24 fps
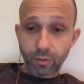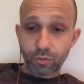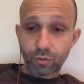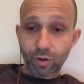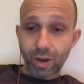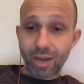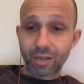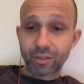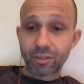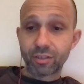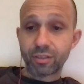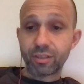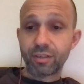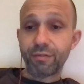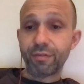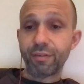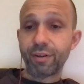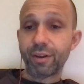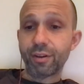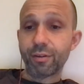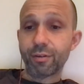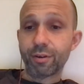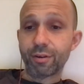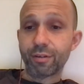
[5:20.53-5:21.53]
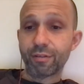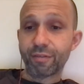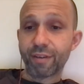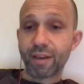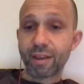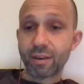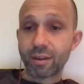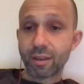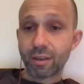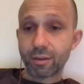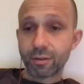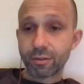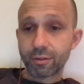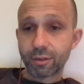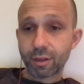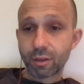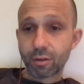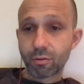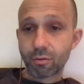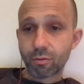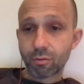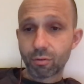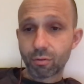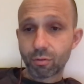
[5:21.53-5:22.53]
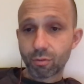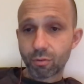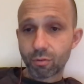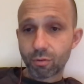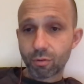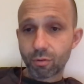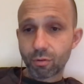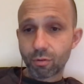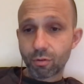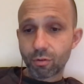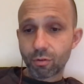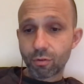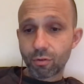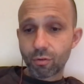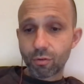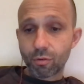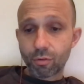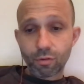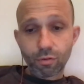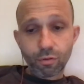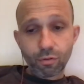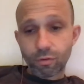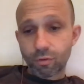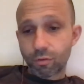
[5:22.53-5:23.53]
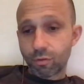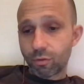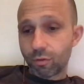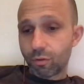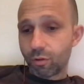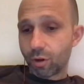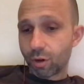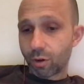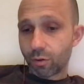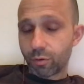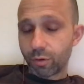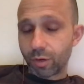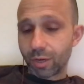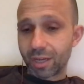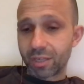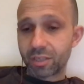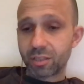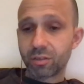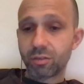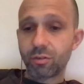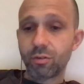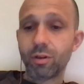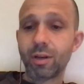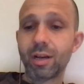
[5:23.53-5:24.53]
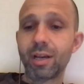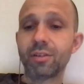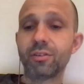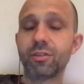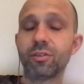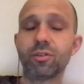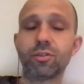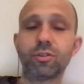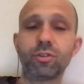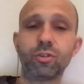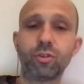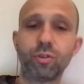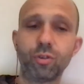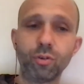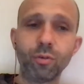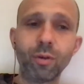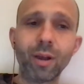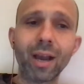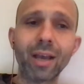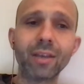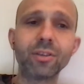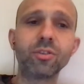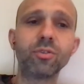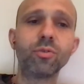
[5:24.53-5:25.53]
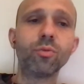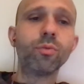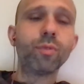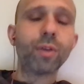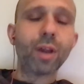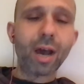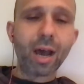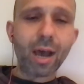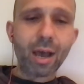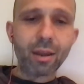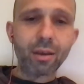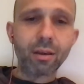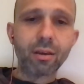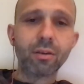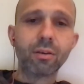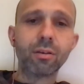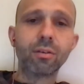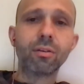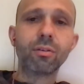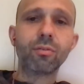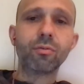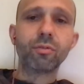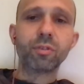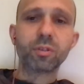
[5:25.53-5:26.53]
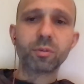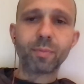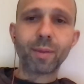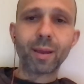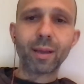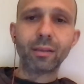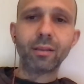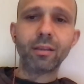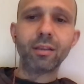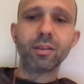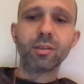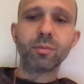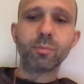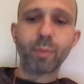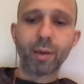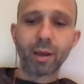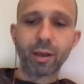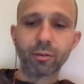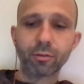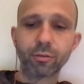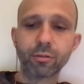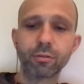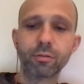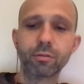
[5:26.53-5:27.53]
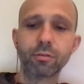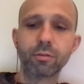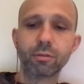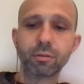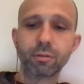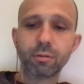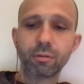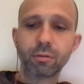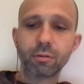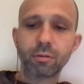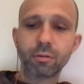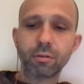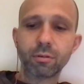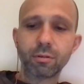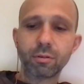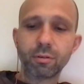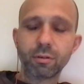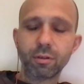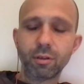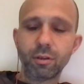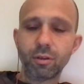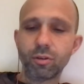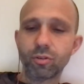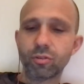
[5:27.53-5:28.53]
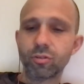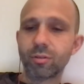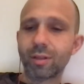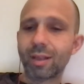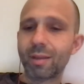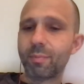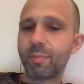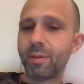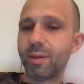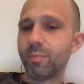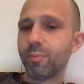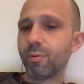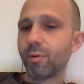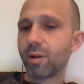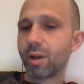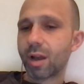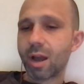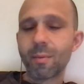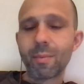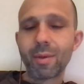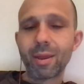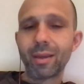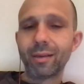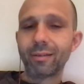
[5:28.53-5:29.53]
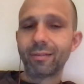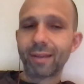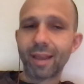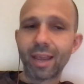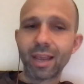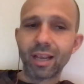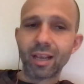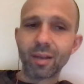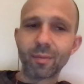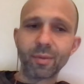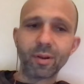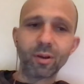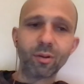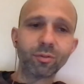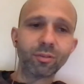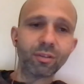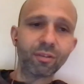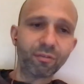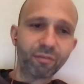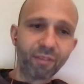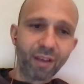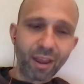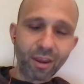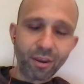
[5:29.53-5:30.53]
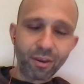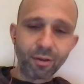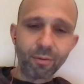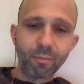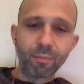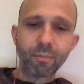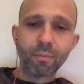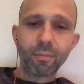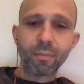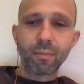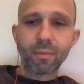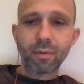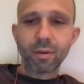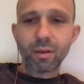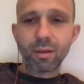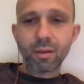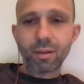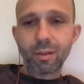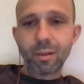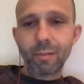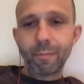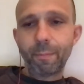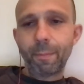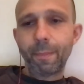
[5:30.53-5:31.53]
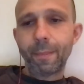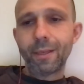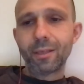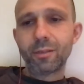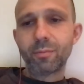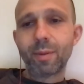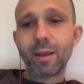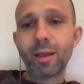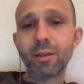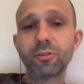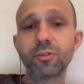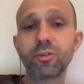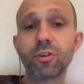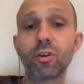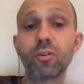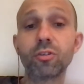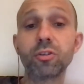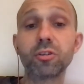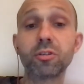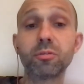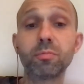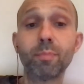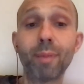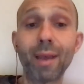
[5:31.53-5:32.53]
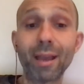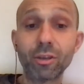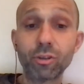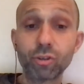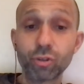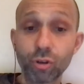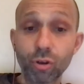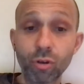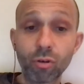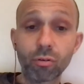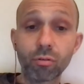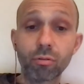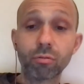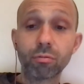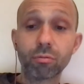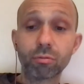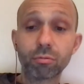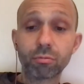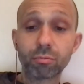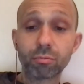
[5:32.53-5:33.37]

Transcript: Trash isn't even here to defend it, so you know, you guys, you guys just you guys do not respect these belts. You just let people come in and take them. You don't defend them. These belts are special.